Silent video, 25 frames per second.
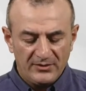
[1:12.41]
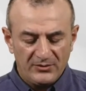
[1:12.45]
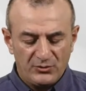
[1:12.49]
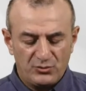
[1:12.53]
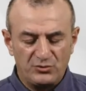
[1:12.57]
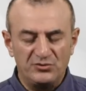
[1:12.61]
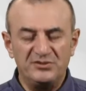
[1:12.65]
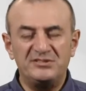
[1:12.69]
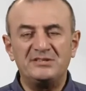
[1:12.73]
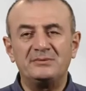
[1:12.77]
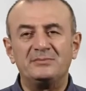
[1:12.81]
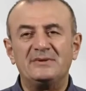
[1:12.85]

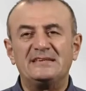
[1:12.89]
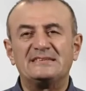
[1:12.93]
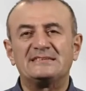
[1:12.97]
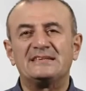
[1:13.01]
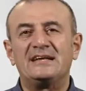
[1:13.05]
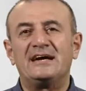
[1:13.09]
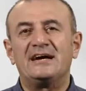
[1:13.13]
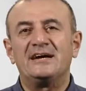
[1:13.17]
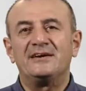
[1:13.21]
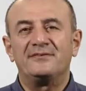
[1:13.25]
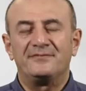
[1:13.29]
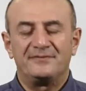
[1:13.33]
Tourism is
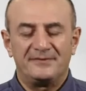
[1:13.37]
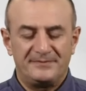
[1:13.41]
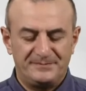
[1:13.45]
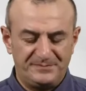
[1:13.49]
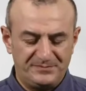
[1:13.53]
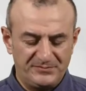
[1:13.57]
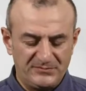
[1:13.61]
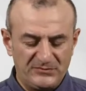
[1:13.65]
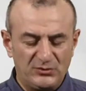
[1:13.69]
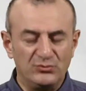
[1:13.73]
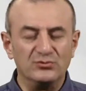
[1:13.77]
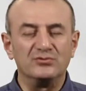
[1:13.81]
life.
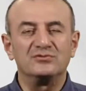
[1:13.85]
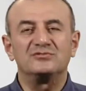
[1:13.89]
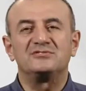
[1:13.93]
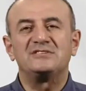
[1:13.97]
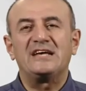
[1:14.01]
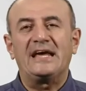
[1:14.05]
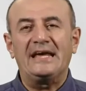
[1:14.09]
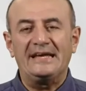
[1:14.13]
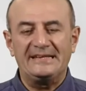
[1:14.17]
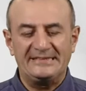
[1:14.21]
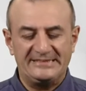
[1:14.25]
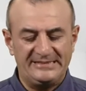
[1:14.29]
Who
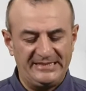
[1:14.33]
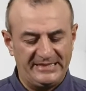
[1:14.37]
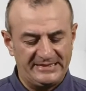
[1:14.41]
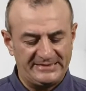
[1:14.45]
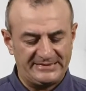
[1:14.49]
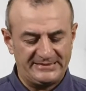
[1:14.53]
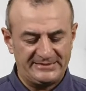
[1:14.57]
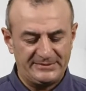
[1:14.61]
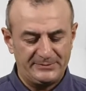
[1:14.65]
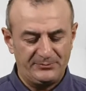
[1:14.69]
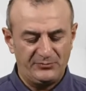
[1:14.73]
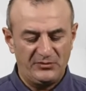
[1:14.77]
says
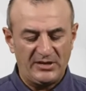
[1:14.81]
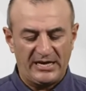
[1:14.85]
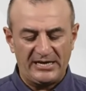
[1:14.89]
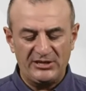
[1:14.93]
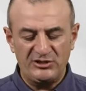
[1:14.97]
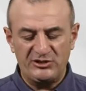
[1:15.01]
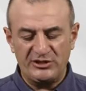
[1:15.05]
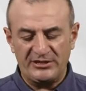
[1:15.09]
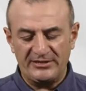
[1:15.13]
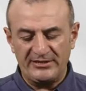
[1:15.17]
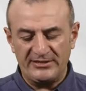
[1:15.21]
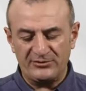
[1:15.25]
this?
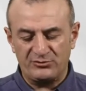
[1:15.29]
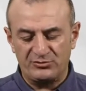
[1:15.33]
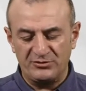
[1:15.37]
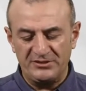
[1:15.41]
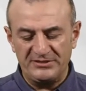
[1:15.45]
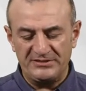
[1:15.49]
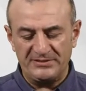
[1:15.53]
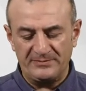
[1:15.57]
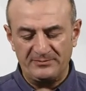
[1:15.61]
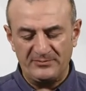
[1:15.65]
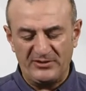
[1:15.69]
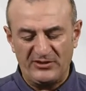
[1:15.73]
Nigeria
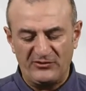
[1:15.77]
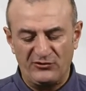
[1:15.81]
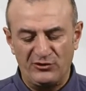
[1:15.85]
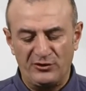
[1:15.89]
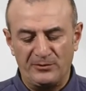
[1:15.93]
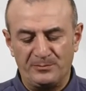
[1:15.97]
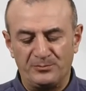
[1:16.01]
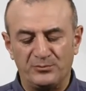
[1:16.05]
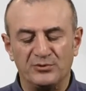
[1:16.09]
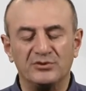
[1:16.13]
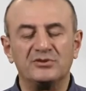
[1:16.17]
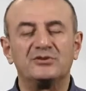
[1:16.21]
Tourism
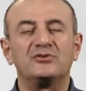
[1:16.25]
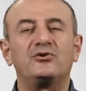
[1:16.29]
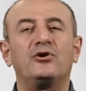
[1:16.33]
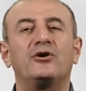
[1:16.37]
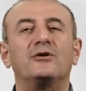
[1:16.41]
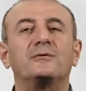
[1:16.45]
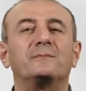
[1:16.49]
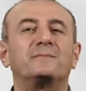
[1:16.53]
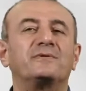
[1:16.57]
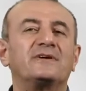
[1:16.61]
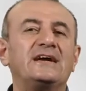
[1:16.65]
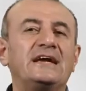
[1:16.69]
Development
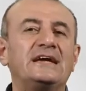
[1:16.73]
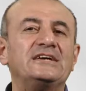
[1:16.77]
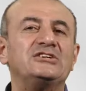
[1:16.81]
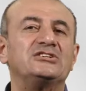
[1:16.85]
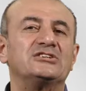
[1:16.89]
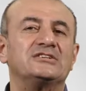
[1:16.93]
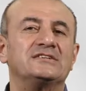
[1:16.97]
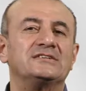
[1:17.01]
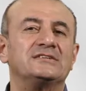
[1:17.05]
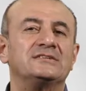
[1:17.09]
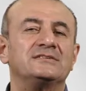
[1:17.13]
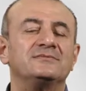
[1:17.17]

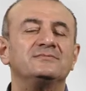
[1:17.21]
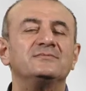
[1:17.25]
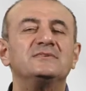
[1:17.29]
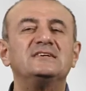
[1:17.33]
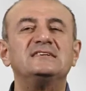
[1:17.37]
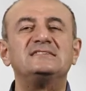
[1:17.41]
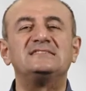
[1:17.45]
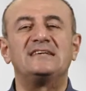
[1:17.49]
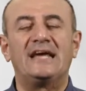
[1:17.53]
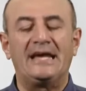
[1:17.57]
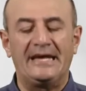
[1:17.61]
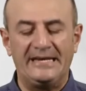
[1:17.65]
Corporation
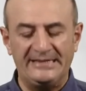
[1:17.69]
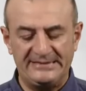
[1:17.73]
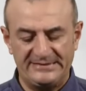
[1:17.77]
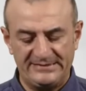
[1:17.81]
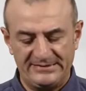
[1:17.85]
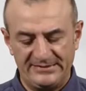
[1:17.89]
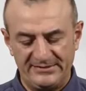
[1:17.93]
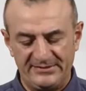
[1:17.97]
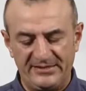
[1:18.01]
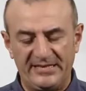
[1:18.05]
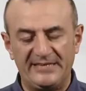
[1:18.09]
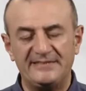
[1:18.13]

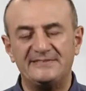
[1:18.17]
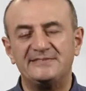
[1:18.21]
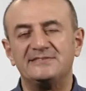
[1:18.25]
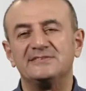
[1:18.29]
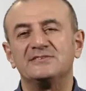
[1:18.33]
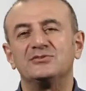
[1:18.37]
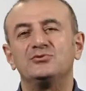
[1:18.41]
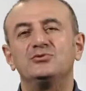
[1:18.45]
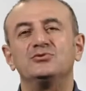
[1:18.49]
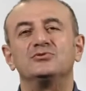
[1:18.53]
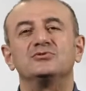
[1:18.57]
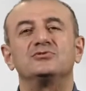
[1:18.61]
says
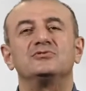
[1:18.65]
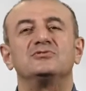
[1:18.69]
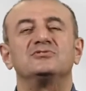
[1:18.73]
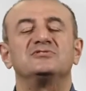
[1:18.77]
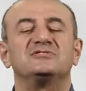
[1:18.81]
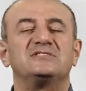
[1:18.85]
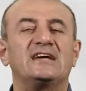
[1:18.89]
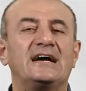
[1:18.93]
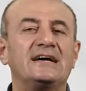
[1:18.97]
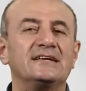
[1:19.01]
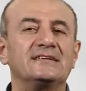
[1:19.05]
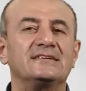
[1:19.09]
this good
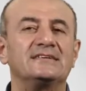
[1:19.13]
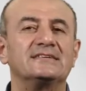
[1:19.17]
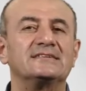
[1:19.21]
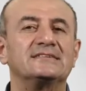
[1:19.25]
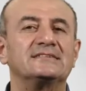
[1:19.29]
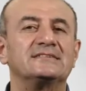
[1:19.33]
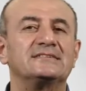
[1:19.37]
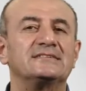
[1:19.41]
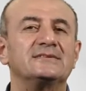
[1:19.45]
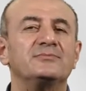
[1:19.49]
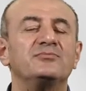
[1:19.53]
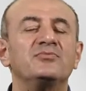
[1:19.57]

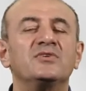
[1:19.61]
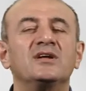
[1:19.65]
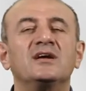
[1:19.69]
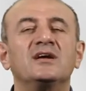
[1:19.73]
sentence.